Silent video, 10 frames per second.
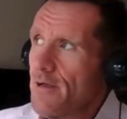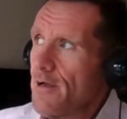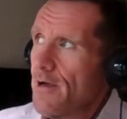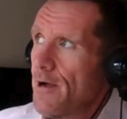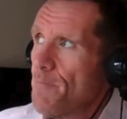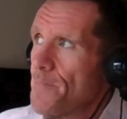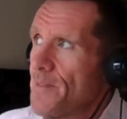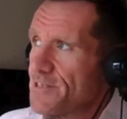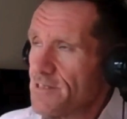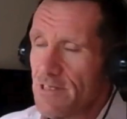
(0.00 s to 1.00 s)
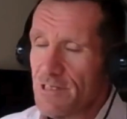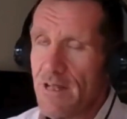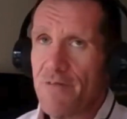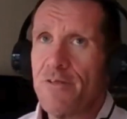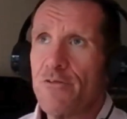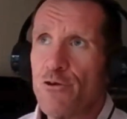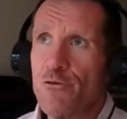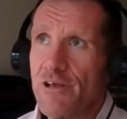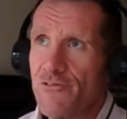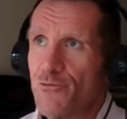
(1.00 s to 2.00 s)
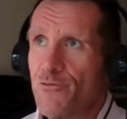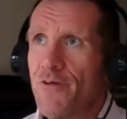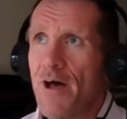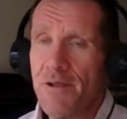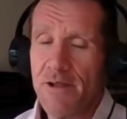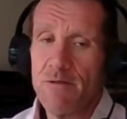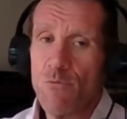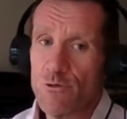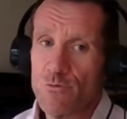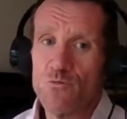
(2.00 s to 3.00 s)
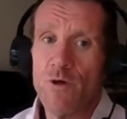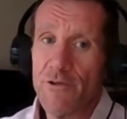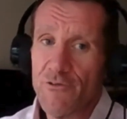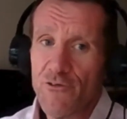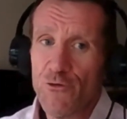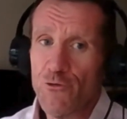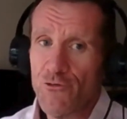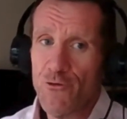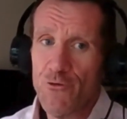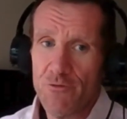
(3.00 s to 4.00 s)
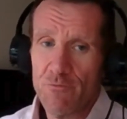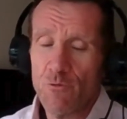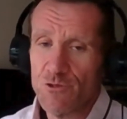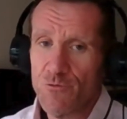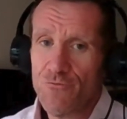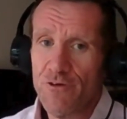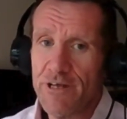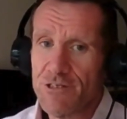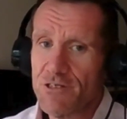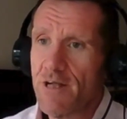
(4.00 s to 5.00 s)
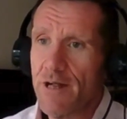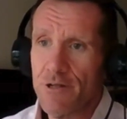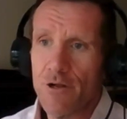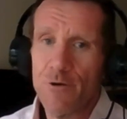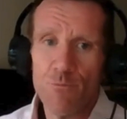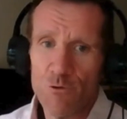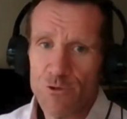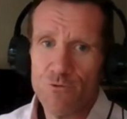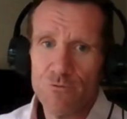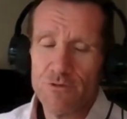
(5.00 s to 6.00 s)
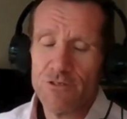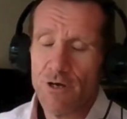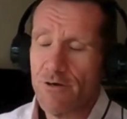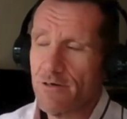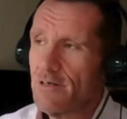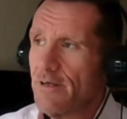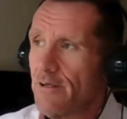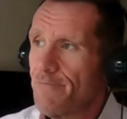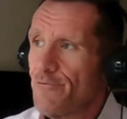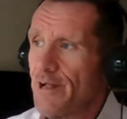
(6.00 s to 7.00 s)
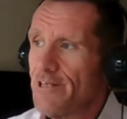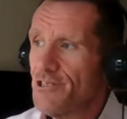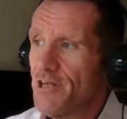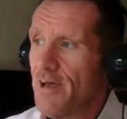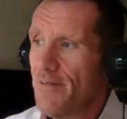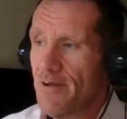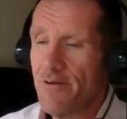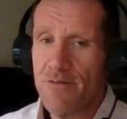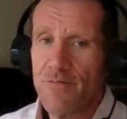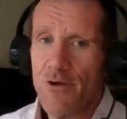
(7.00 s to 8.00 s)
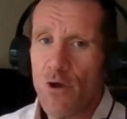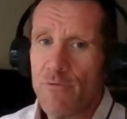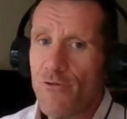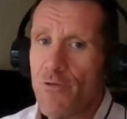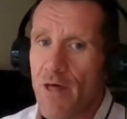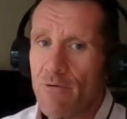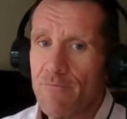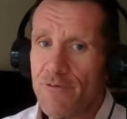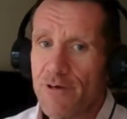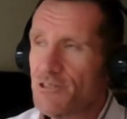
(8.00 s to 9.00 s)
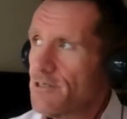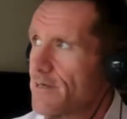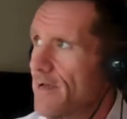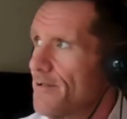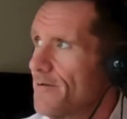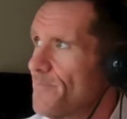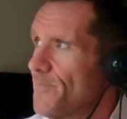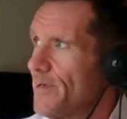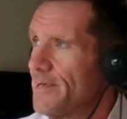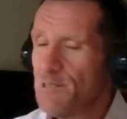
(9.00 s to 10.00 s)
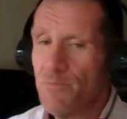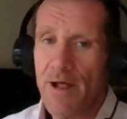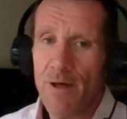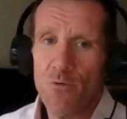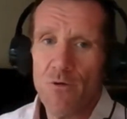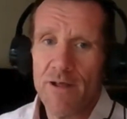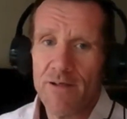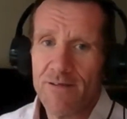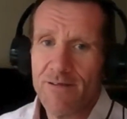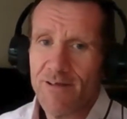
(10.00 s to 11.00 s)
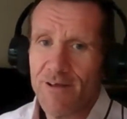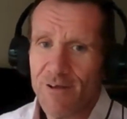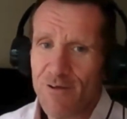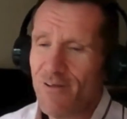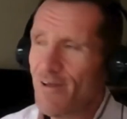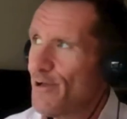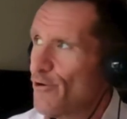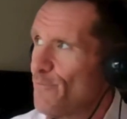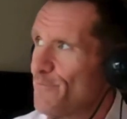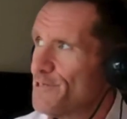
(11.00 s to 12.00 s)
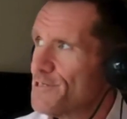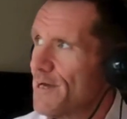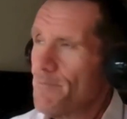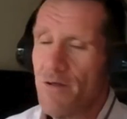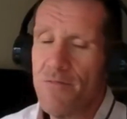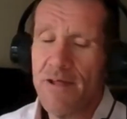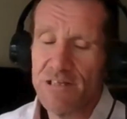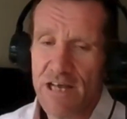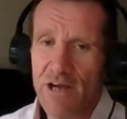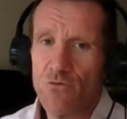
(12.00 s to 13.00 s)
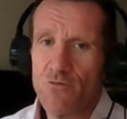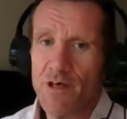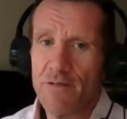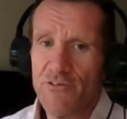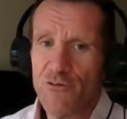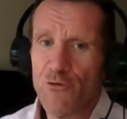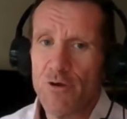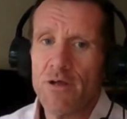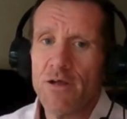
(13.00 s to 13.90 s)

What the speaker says: There's nothing that you need to have done in Modules 1 and 2 to do Module 3. It's a standalone module. So if you're an engineer, then I would do that one first and get the easy bit out of the way, get your confidence up, and then tackle the other two.